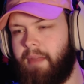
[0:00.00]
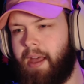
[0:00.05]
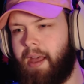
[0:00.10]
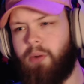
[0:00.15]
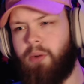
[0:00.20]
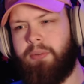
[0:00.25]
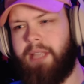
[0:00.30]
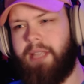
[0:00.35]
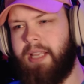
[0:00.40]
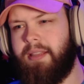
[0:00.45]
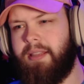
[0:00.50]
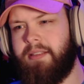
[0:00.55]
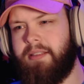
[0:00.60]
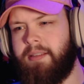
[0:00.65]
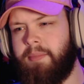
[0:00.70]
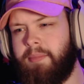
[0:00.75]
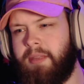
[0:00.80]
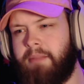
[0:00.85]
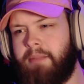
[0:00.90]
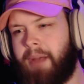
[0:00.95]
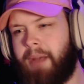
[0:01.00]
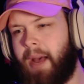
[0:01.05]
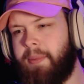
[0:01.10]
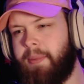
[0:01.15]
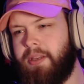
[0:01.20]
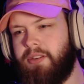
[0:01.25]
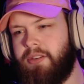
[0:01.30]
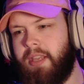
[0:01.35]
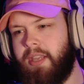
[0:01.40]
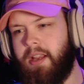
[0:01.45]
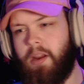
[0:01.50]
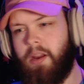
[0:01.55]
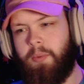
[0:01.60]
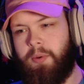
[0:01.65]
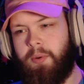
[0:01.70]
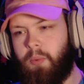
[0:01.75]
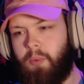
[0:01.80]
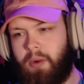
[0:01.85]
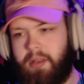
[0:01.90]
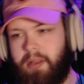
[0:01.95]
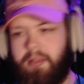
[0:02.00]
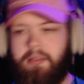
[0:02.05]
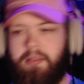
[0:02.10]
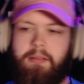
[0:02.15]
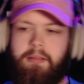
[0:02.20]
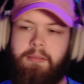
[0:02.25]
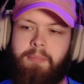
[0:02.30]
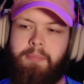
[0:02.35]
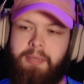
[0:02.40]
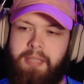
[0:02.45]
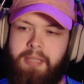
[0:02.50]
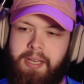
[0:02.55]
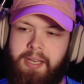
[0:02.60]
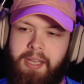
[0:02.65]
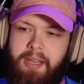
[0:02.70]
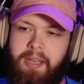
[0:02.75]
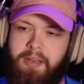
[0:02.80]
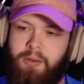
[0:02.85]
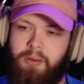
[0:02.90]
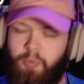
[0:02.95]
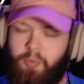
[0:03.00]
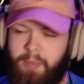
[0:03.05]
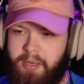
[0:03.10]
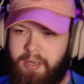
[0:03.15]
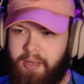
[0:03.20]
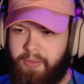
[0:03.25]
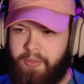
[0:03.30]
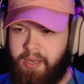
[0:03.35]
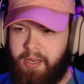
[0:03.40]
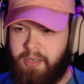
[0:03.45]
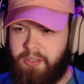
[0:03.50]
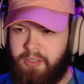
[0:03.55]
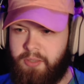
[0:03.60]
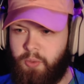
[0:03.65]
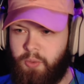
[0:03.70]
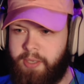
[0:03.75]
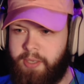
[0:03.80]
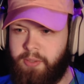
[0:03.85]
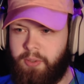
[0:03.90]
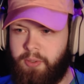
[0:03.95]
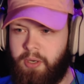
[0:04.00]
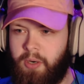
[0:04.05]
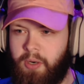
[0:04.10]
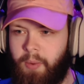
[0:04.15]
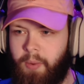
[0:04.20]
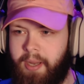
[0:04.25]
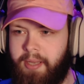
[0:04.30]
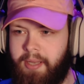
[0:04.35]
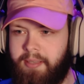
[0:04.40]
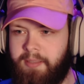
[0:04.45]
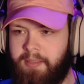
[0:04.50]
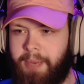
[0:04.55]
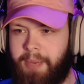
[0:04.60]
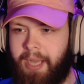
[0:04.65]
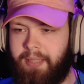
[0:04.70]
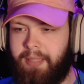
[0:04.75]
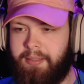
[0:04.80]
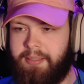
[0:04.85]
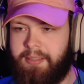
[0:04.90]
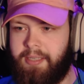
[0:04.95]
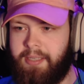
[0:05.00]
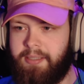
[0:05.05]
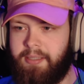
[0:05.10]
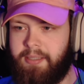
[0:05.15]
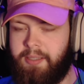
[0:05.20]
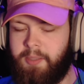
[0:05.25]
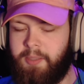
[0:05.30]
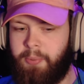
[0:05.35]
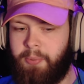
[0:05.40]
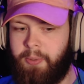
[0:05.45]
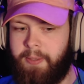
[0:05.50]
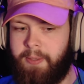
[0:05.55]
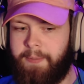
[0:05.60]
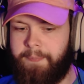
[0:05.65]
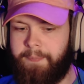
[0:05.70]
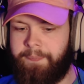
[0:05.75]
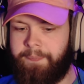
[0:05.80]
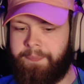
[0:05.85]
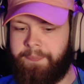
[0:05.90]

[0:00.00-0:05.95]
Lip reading: I don't think that's something Bobby Singer would want. But then again, Newman, I think, has just weaseled her way into politics at this point.